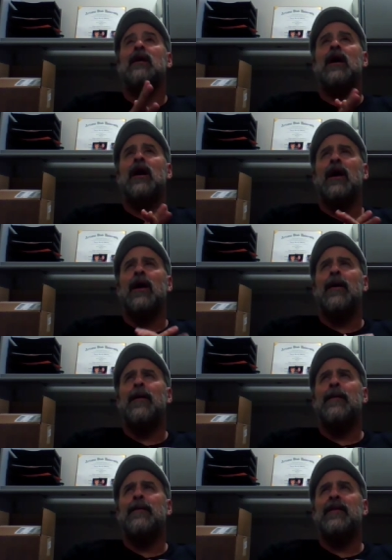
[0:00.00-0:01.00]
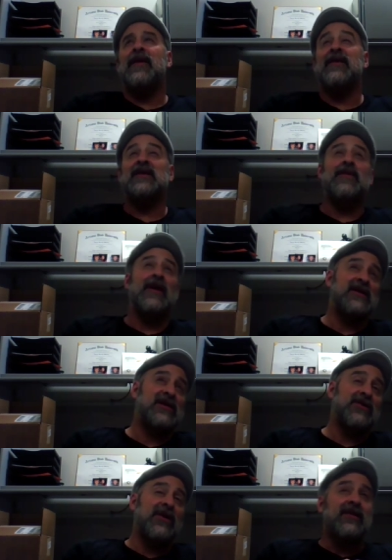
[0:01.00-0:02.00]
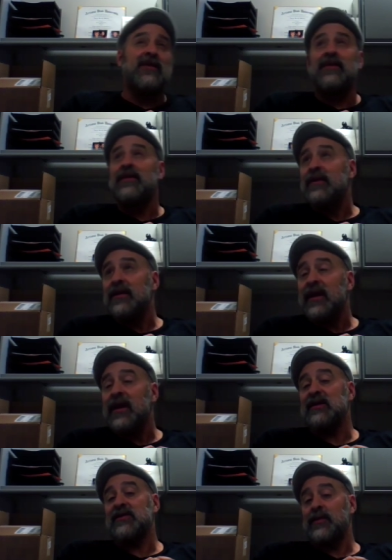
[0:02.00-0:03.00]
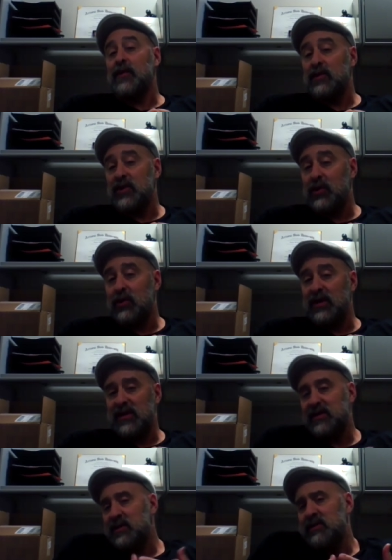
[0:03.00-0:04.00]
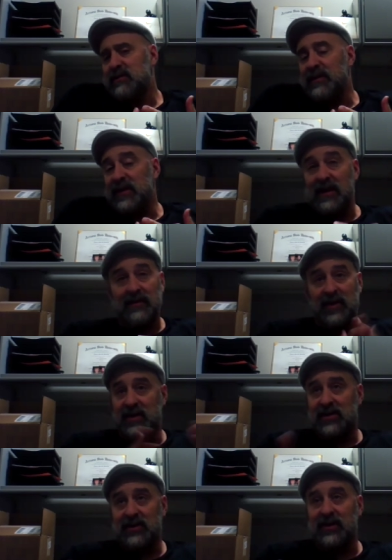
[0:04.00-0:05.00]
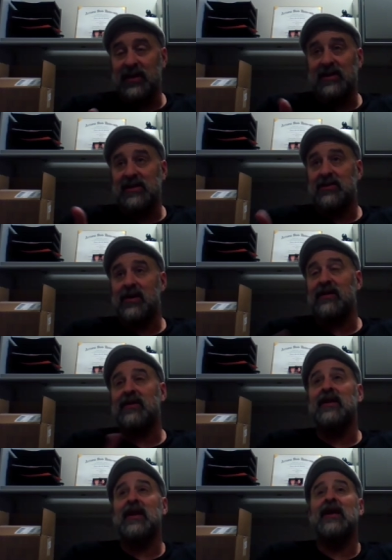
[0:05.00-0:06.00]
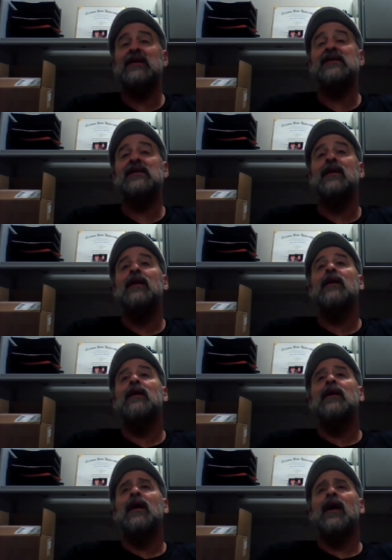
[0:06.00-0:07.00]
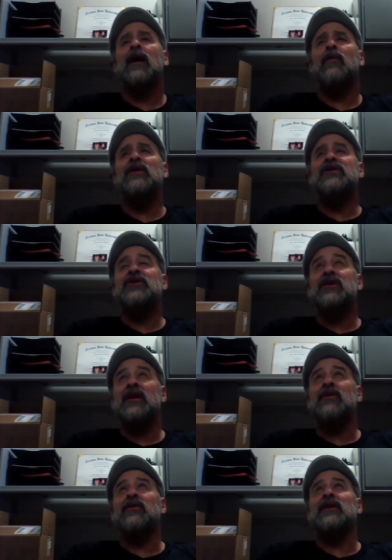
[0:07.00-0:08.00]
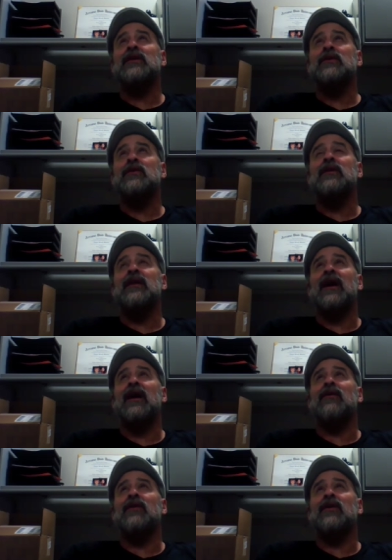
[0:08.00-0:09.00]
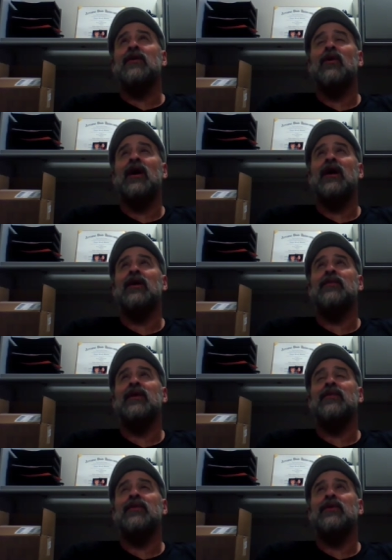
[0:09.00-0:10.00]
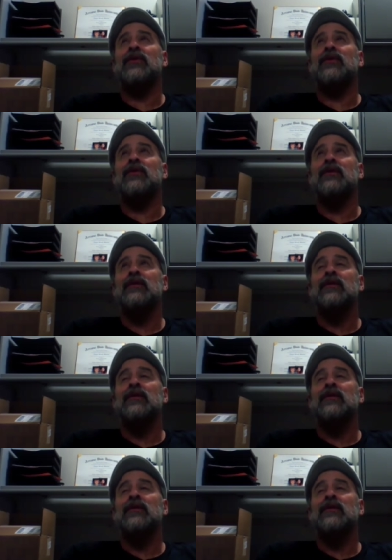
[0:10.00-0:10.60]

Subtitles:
And this might strengthen the case for pro-choice. Actually, I mean, it must certainly at least strengthen the case. We generally do not require people